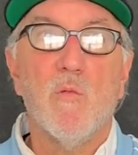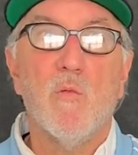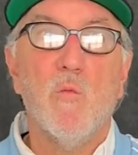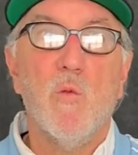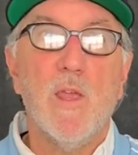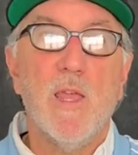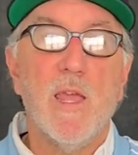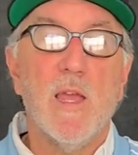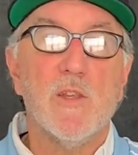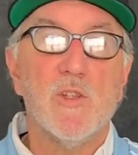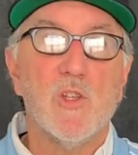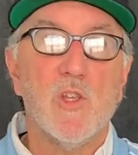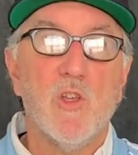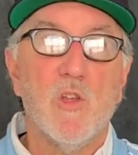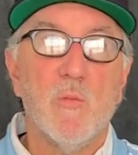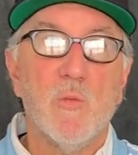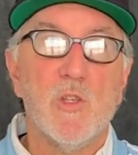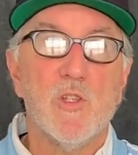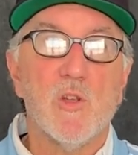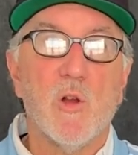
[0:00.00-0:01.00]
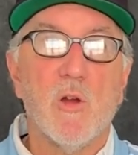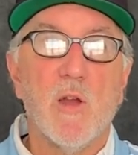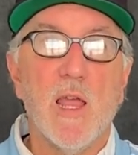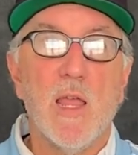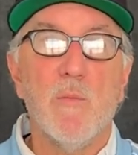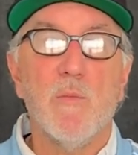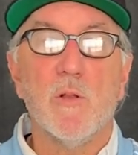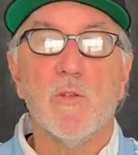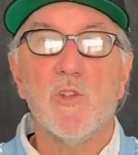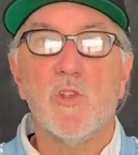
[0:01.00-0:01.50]
we as humans are
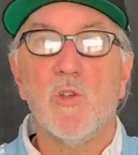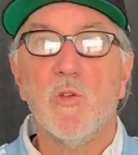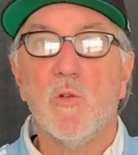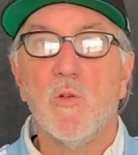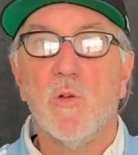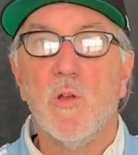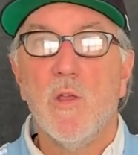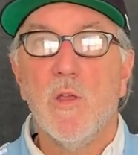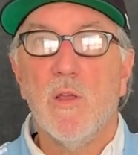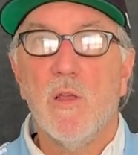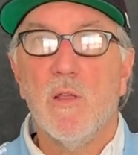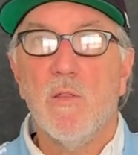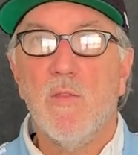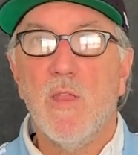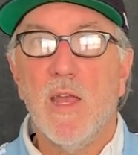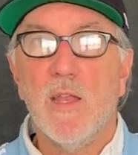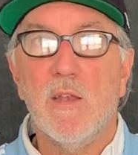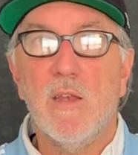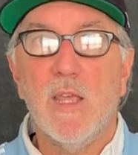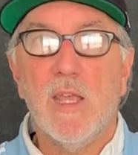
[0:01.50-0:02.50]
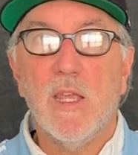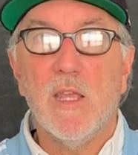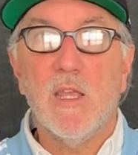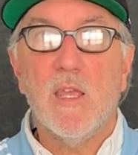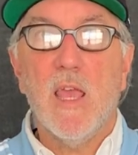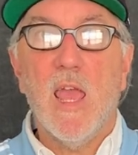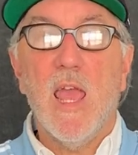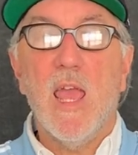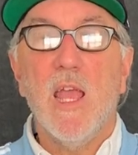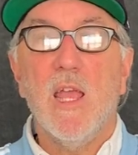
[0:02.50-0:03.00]
able to then
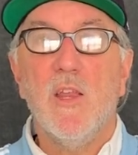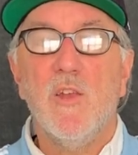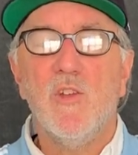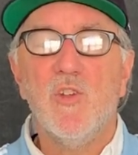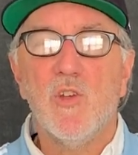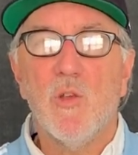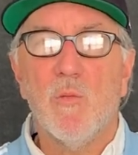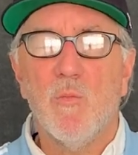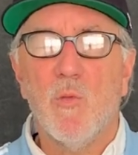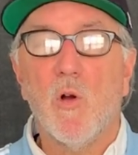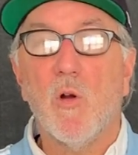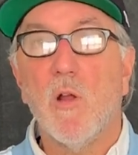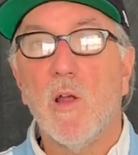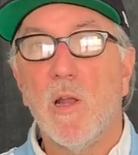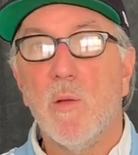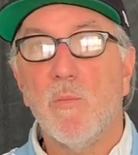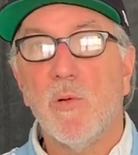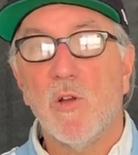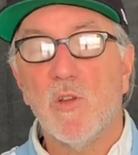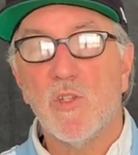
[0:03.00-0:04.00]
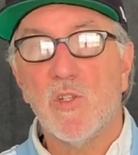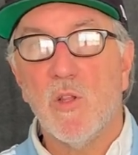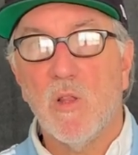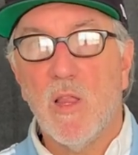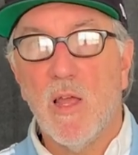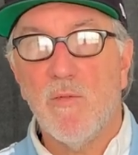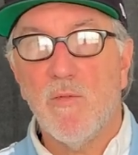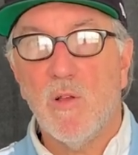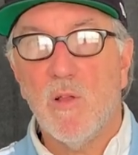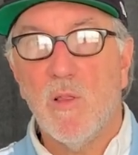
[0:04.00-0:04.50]
engage more on a personal
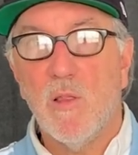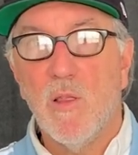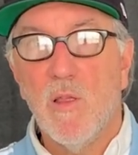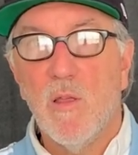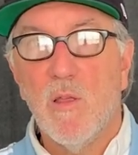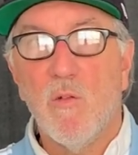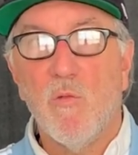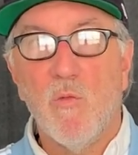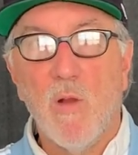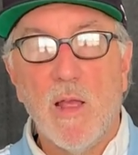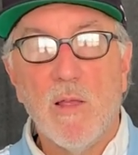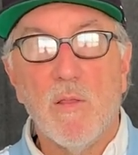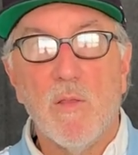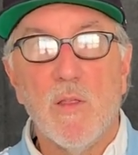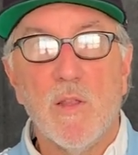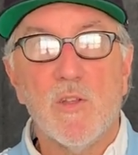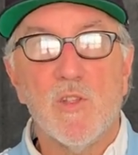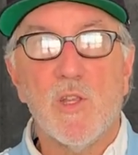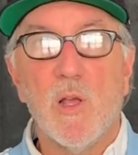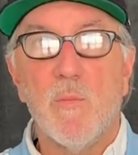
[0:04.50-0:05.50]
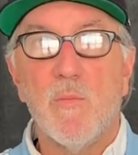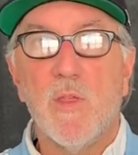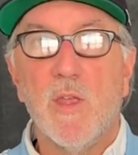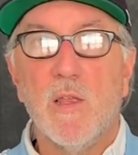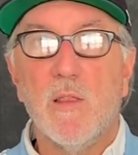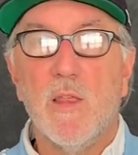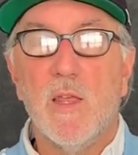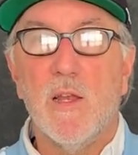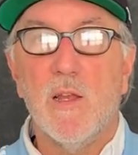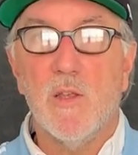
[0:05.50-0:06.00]
level rather than
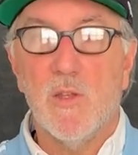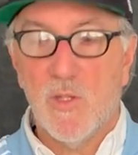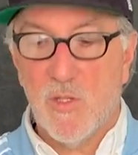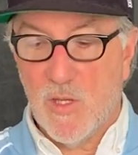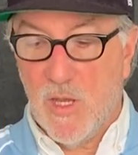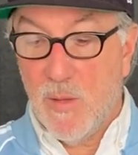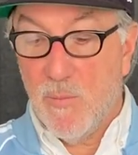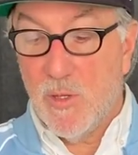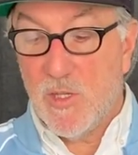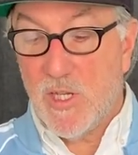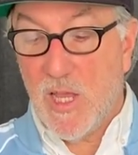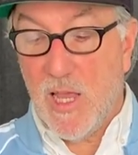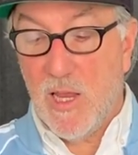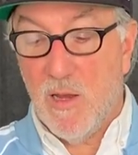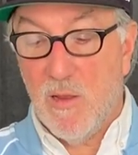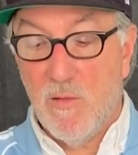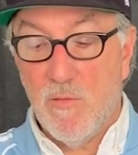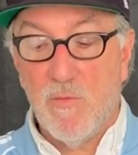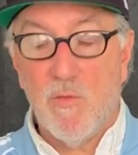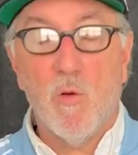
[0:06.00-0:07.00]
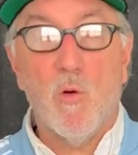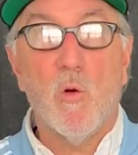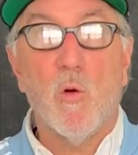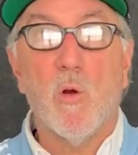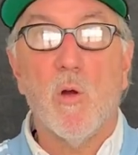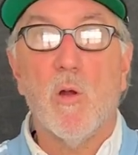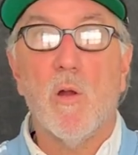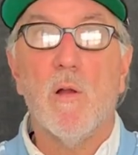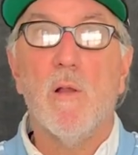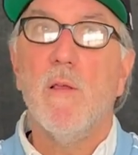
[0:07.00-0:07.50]
something that is imitative
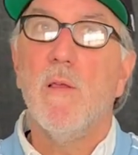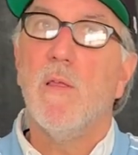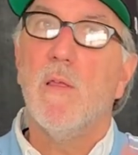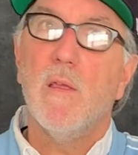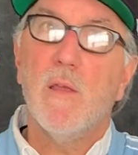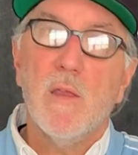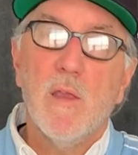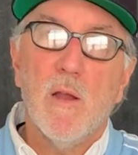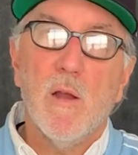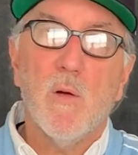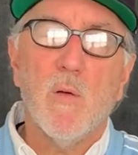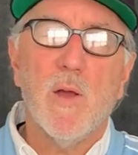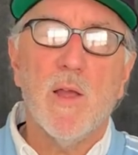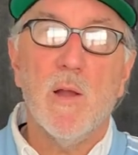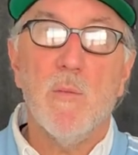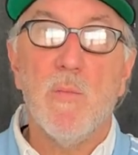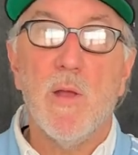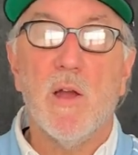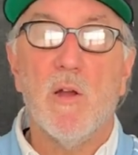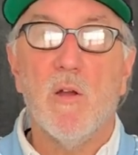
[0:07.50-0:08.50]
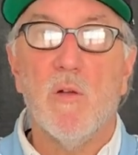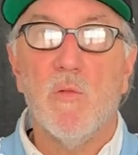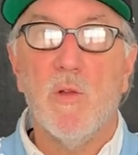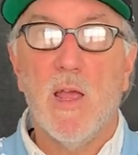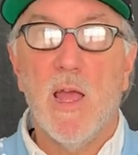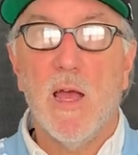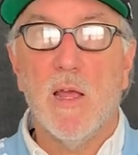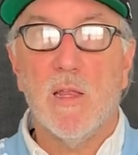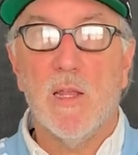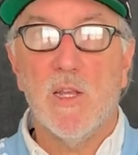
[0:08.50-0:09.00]
or an apparent
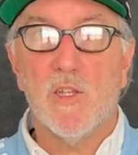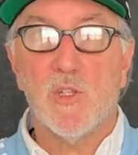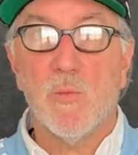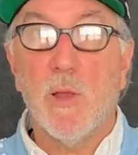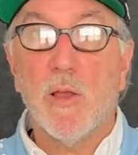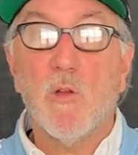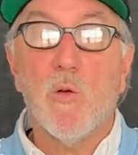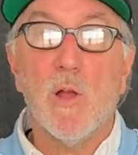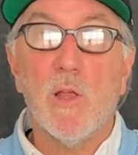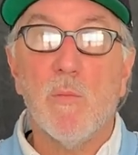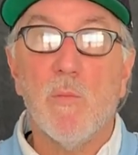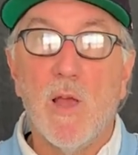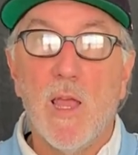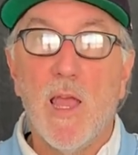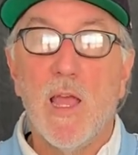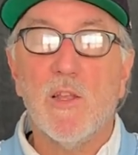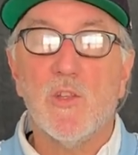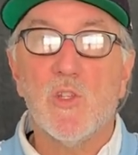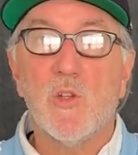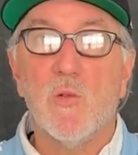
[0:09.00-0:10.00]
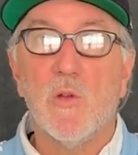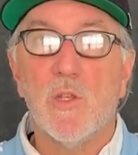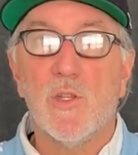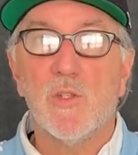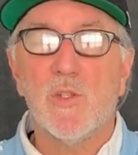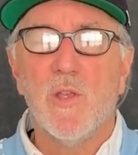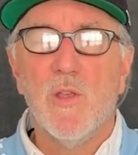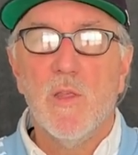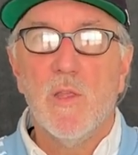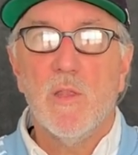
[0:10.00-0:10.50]
reality. So my answer
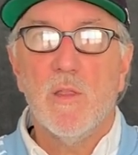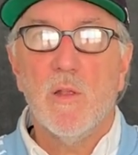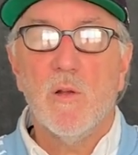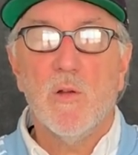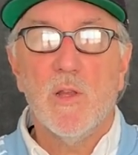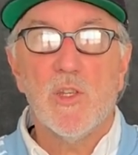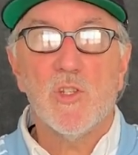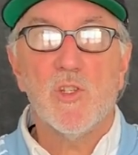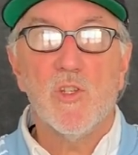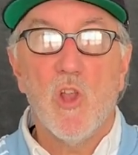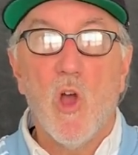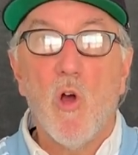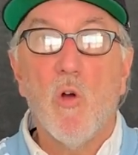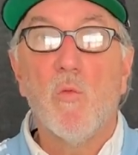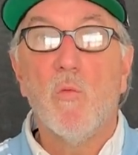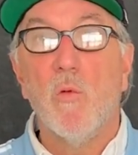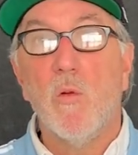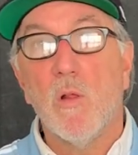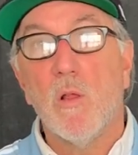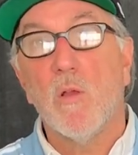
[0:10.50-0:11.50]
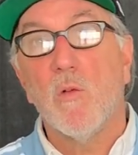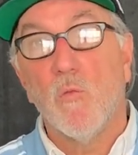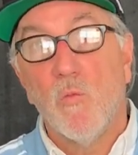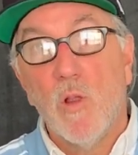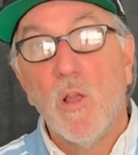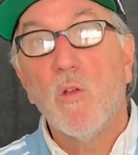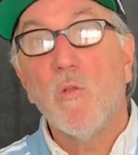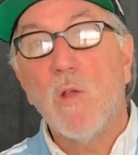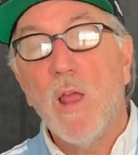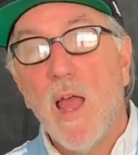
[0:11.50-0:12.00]
is there is no
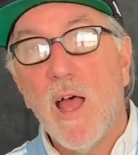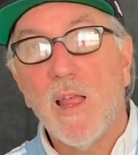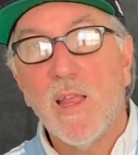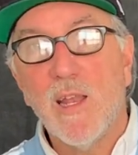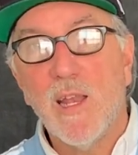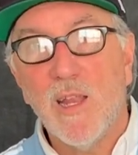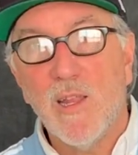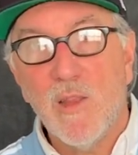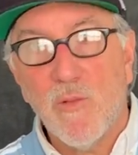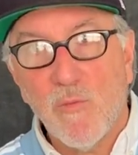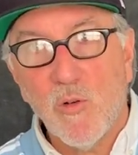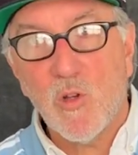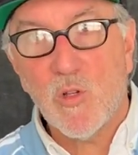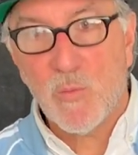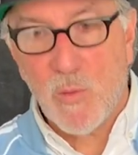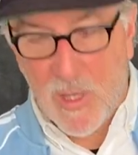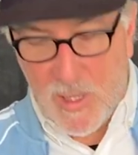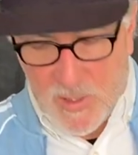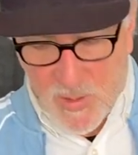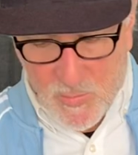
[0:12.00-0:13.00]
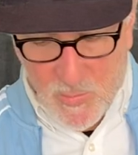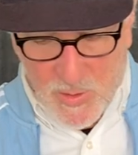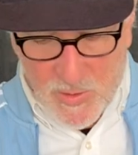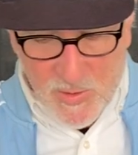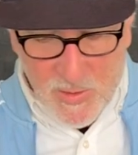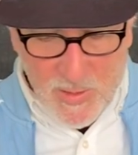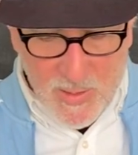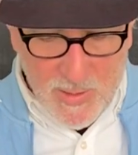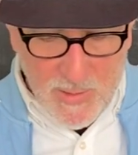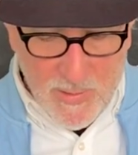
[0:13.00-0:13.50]
real reality in the first place. But